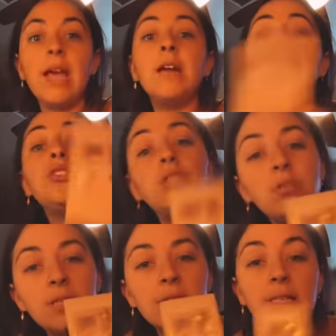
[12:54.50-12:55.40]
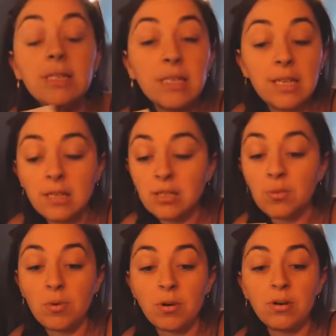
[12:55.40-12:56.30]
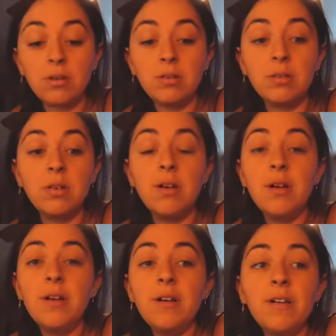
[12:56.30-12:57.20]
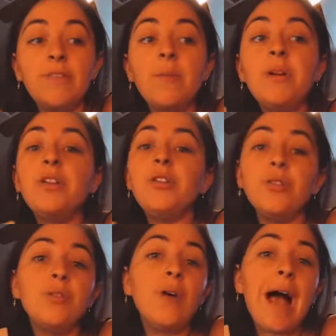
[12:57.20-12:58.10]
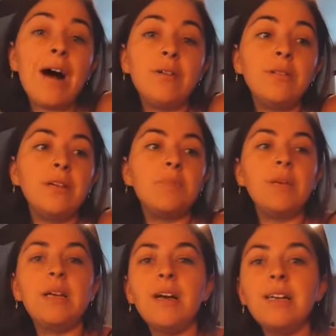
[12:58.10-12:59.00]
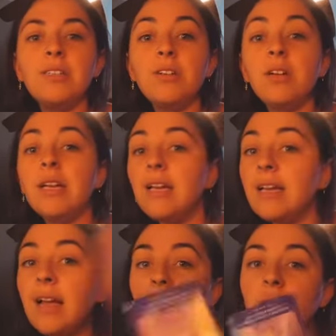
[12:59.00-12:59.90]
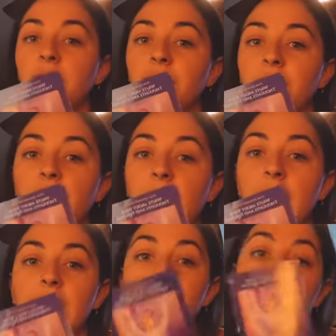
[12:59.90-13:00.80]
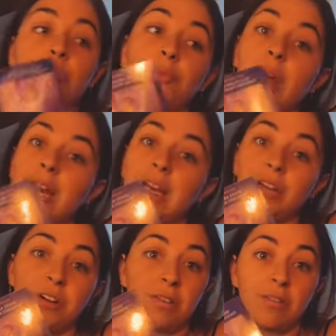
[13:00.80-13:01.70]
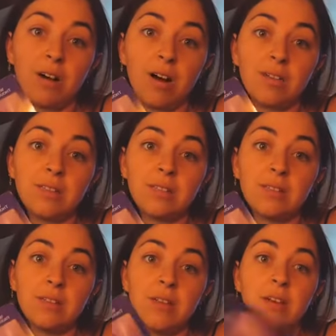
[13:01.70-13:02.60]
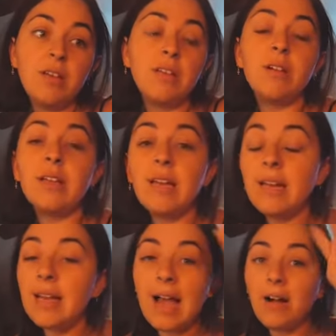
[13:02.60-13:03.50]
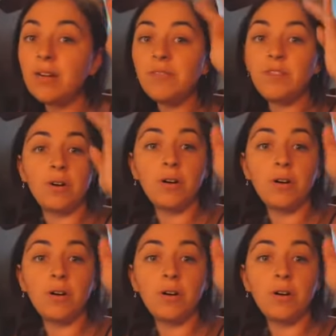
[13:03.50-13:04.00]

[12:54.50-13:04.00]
And I'm choosing to see this world from a new outlook because you're getting out of your head. You're writing your thoughts. You're getting out of